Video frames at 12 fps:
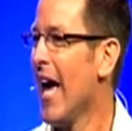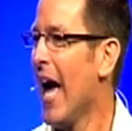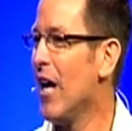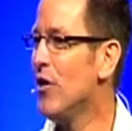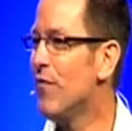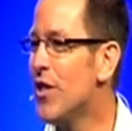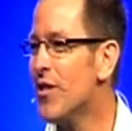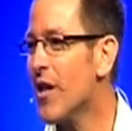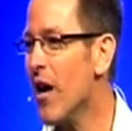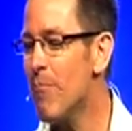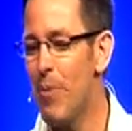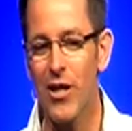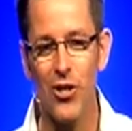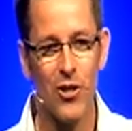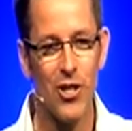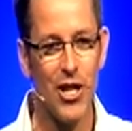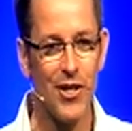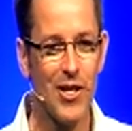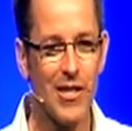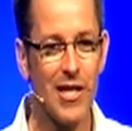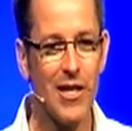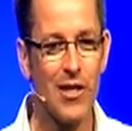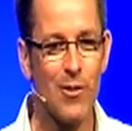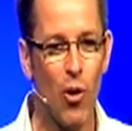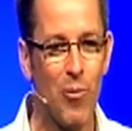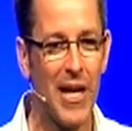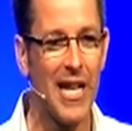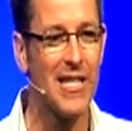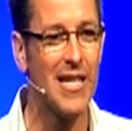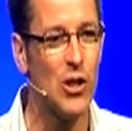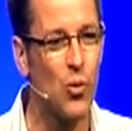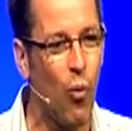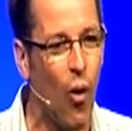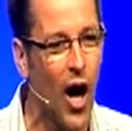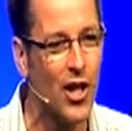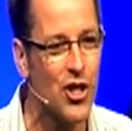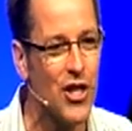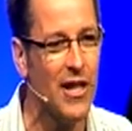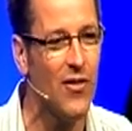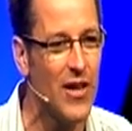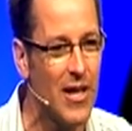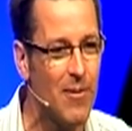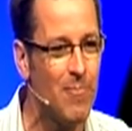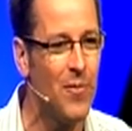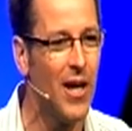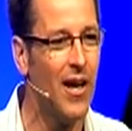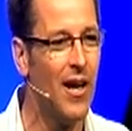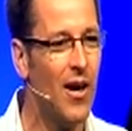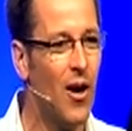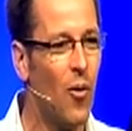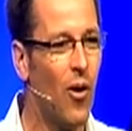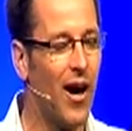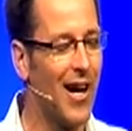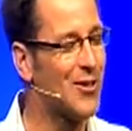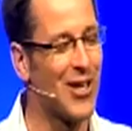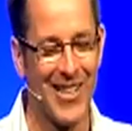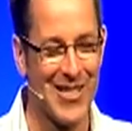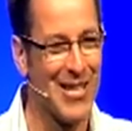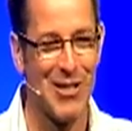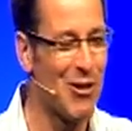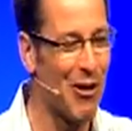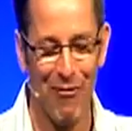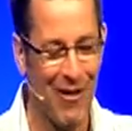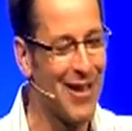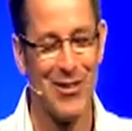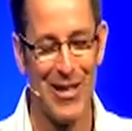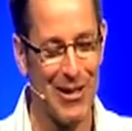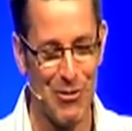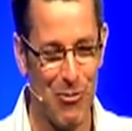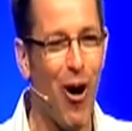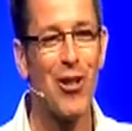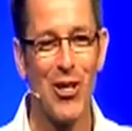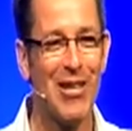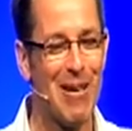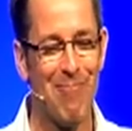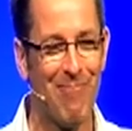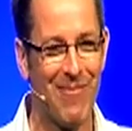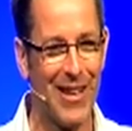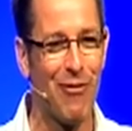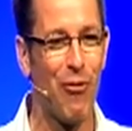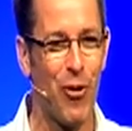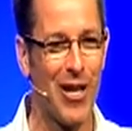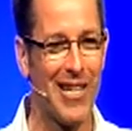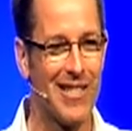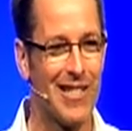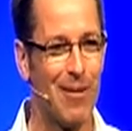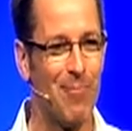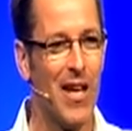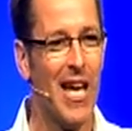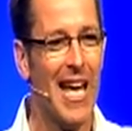And you've just got to picture Jesus in this moment as he's watching them I was going to say surf. As they're watching them, Freudian slip.